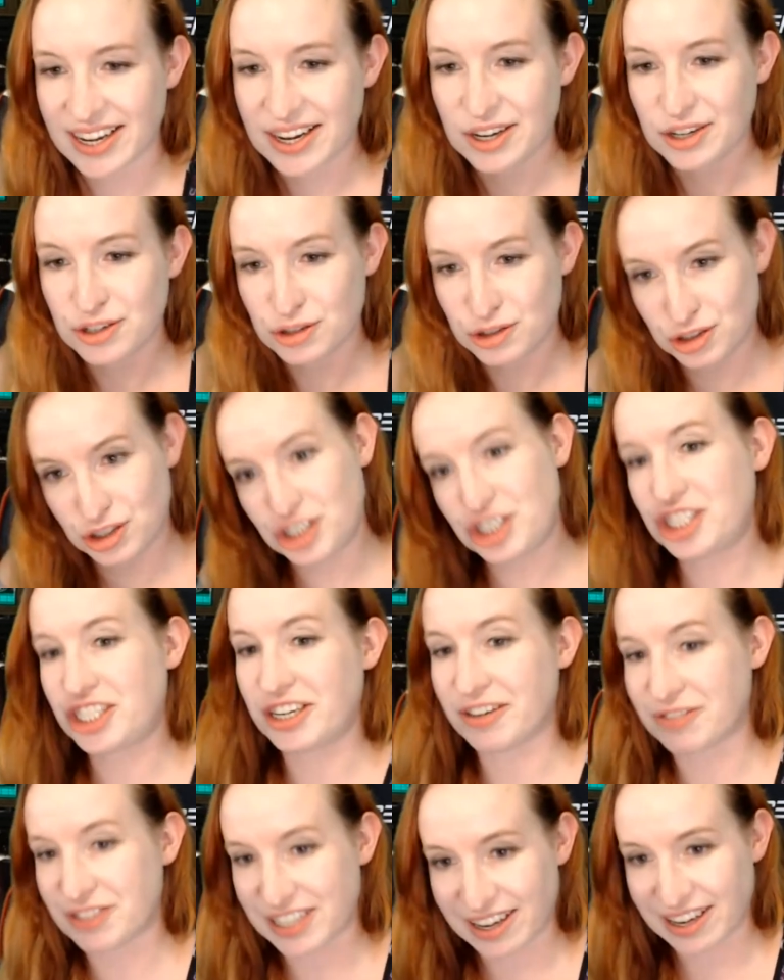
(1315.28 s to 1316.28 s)
shifts
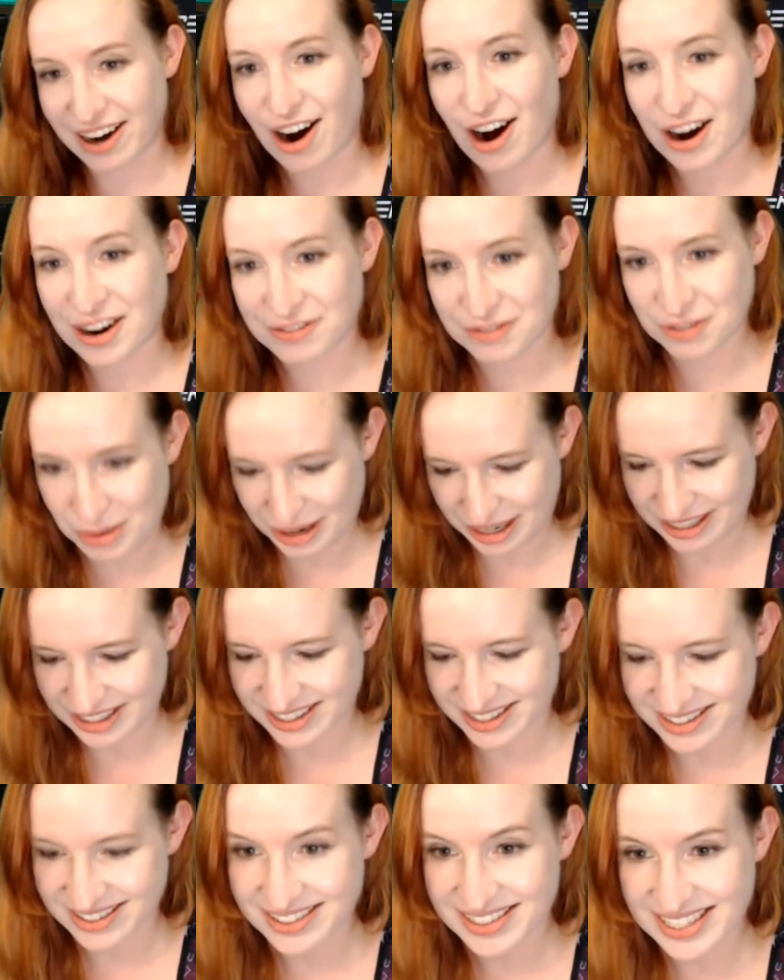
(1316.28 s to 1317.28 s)
it off course
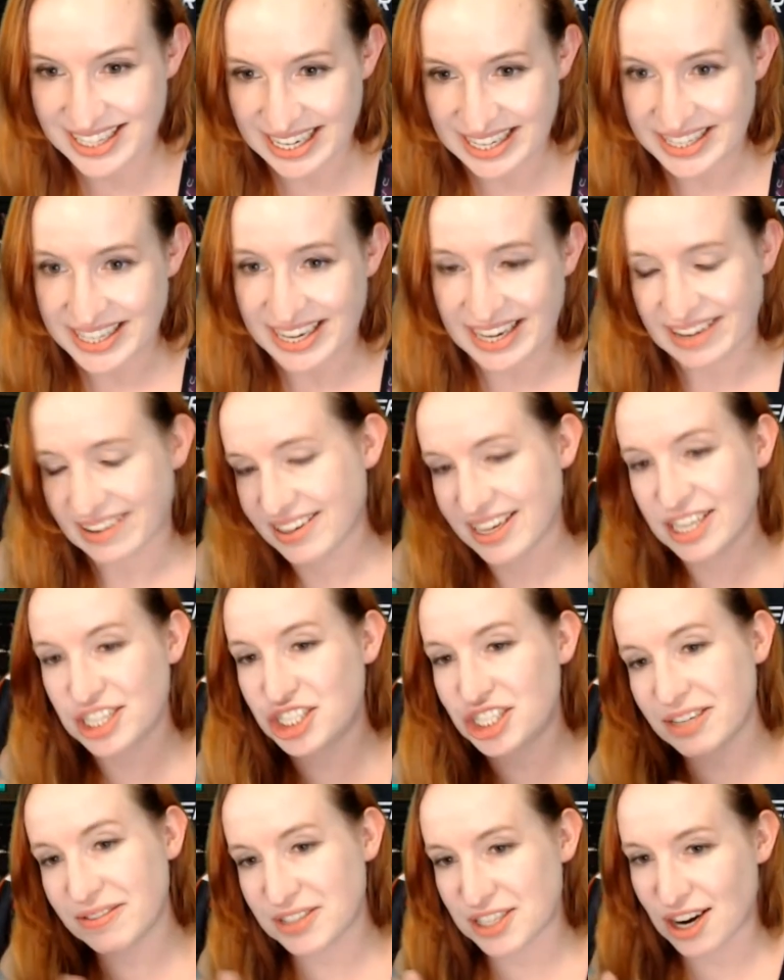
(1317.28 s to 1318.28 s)
slightly. It
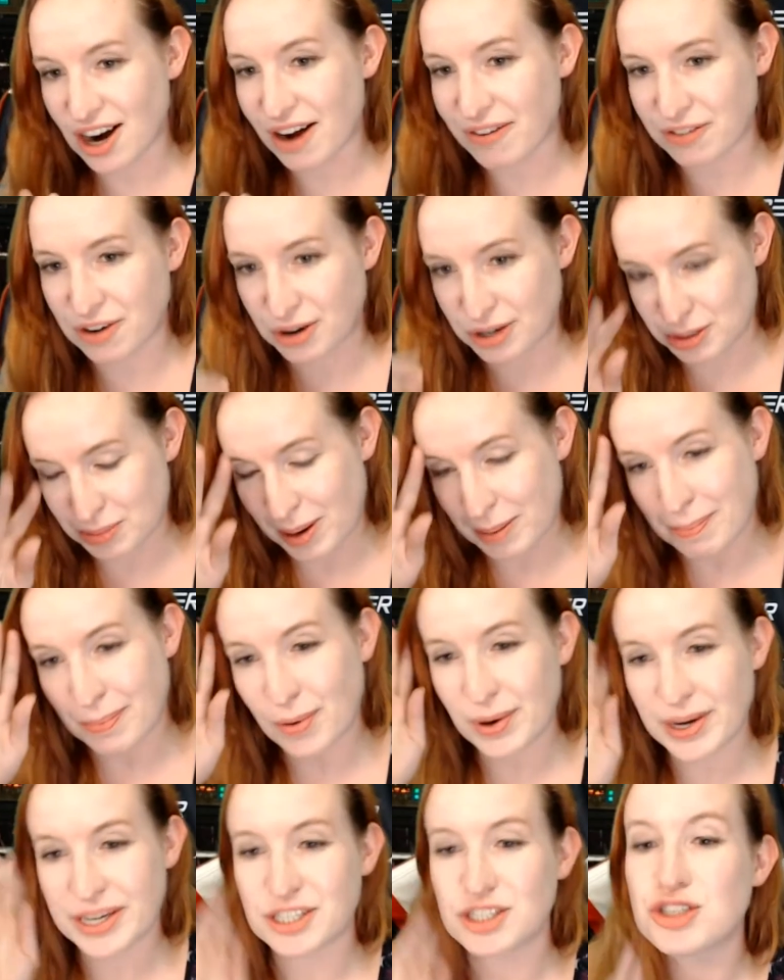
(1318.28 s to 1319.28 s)
shifts it off course by
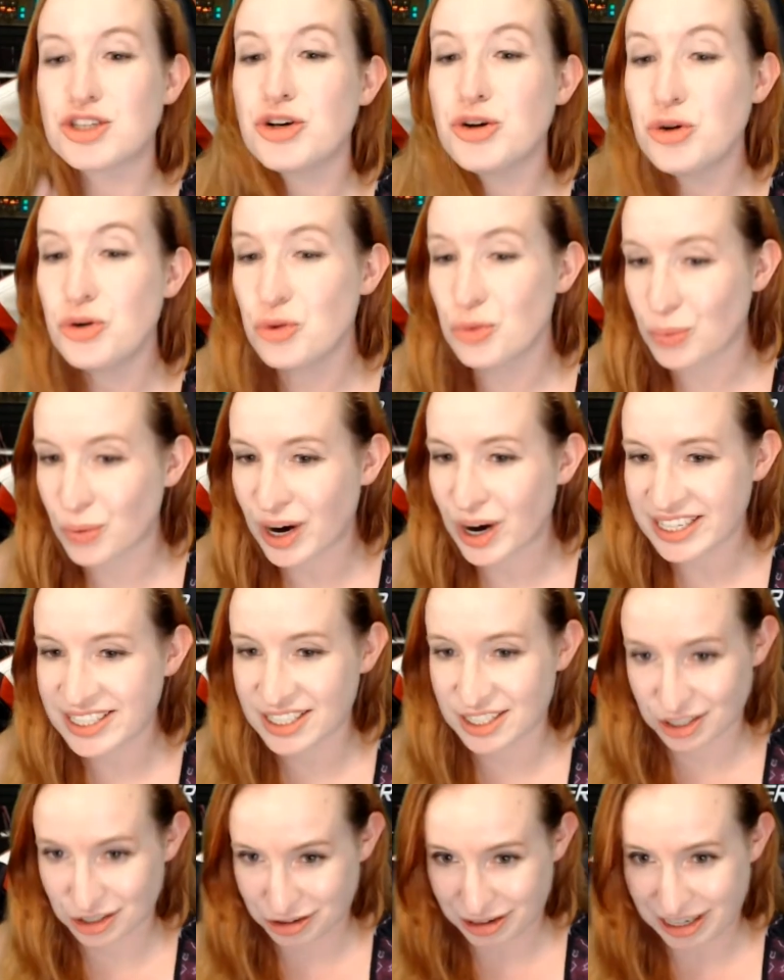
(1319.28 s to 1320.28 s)
0.21
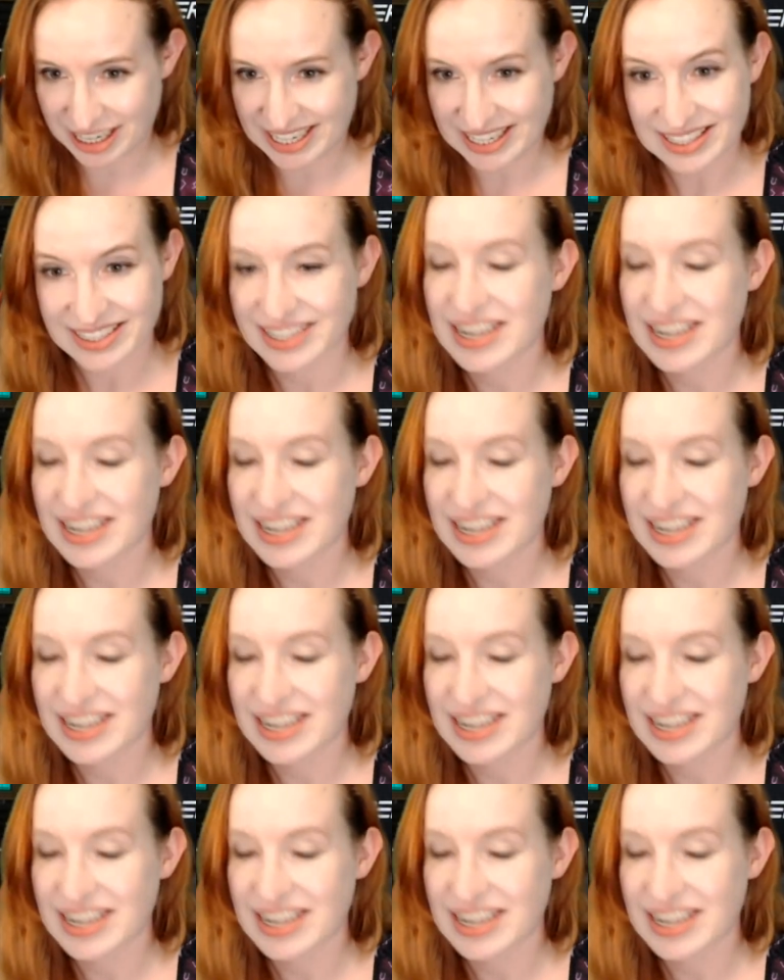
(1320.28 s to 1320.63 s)
degrees.